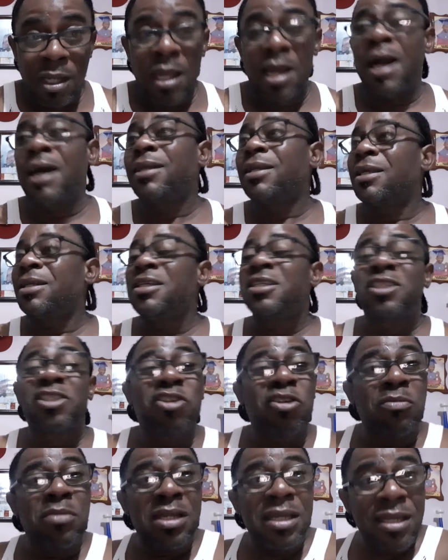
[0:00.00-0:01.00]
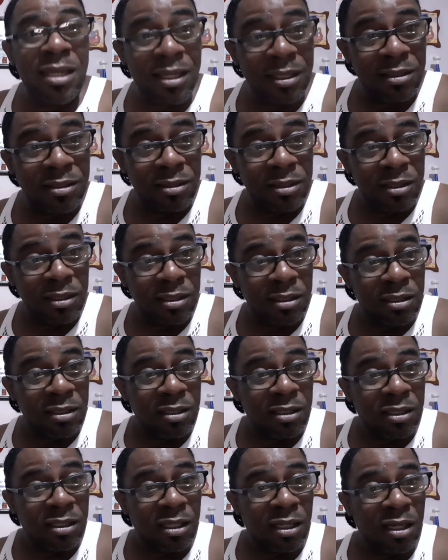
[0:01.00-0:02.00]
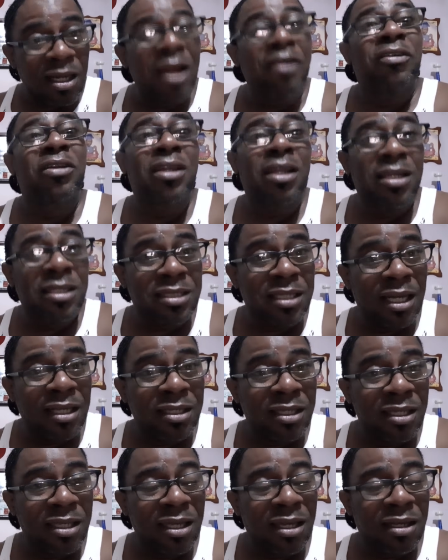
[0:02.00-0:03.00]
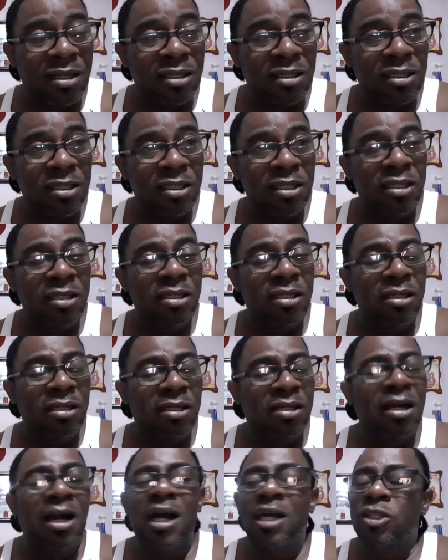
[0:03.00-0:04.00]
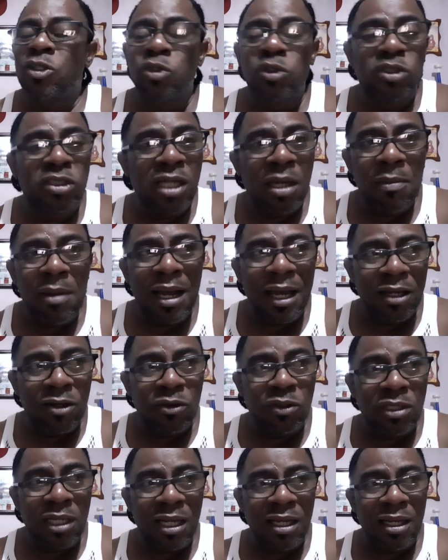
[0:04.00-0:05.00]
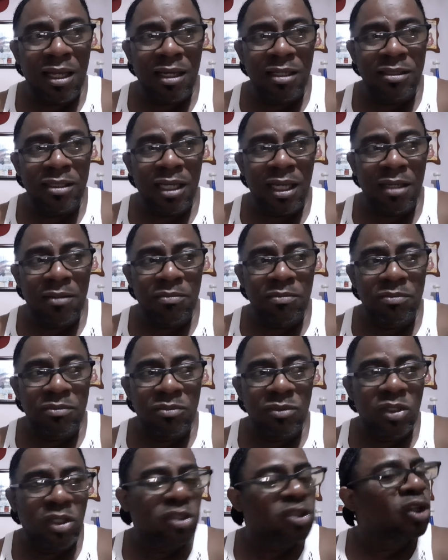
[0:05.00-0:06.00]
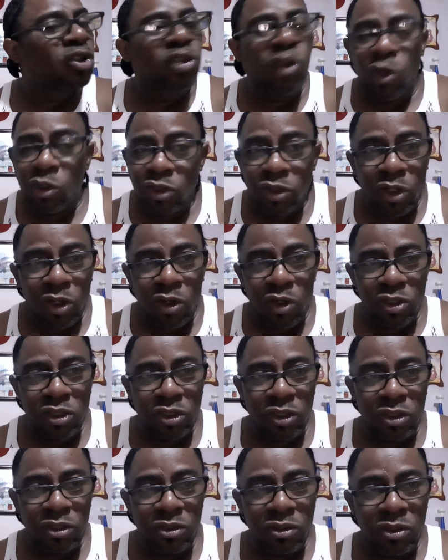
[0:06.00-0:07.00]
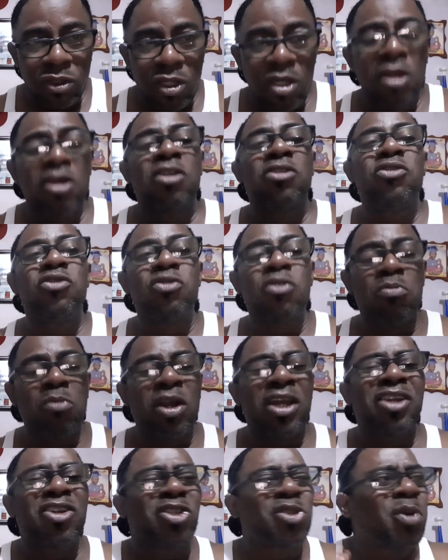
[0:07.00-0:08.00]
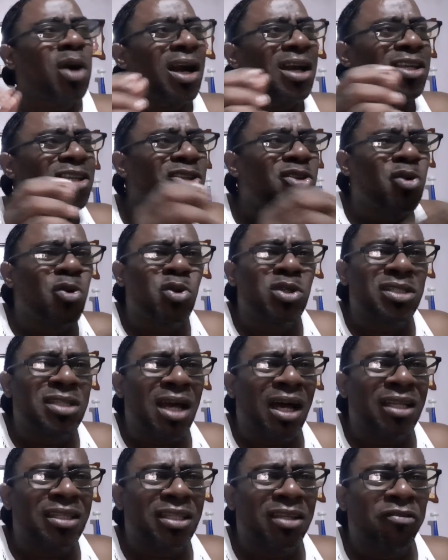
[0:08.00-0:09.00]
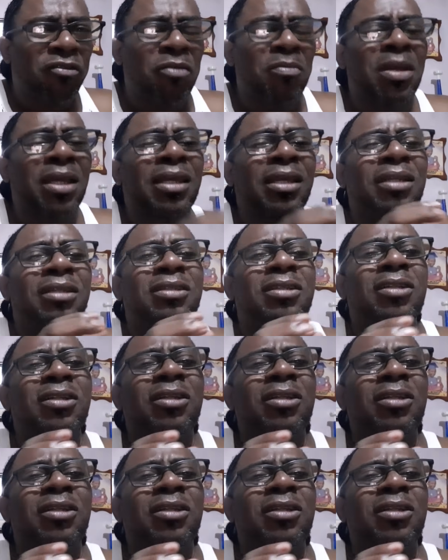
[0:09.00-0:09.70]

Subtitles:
and a discriminate Larry the Lizard cake, Cartoon da ball out that long time. So nothing no go so. But you just want to use that to make it,